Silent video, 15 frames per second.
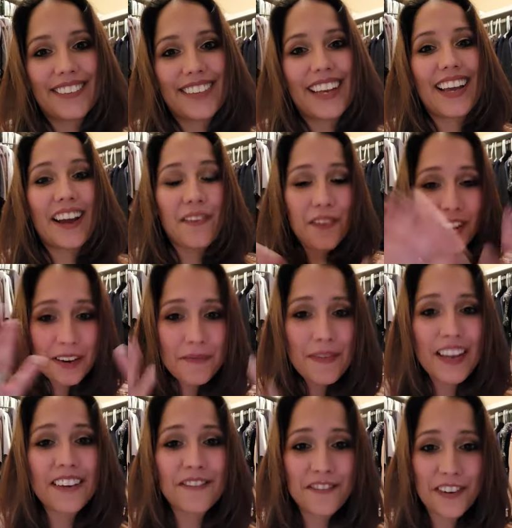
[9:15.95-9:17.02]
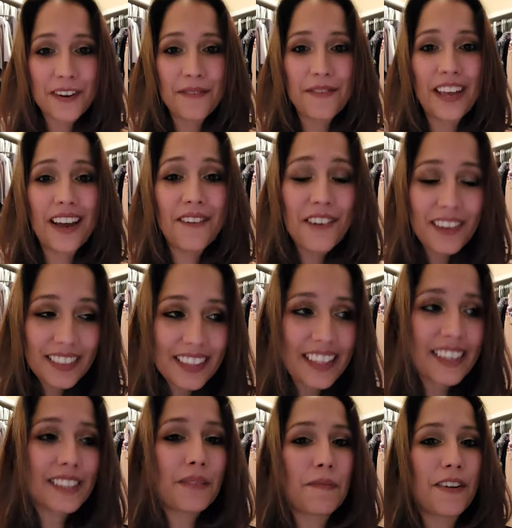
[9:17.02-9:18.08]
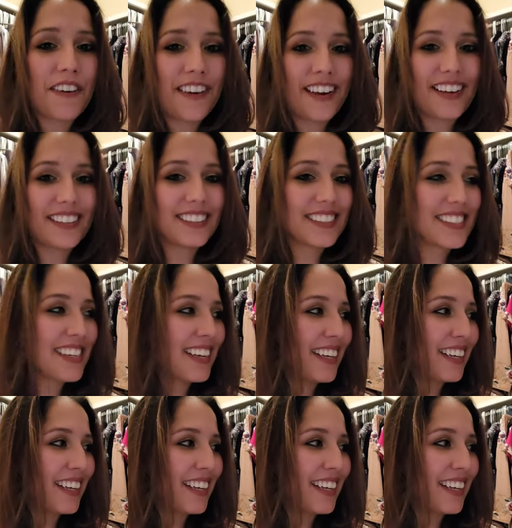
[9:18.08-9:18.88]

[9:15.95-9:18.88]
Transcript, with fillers: Okay, I want it made in front of me. I want the experience.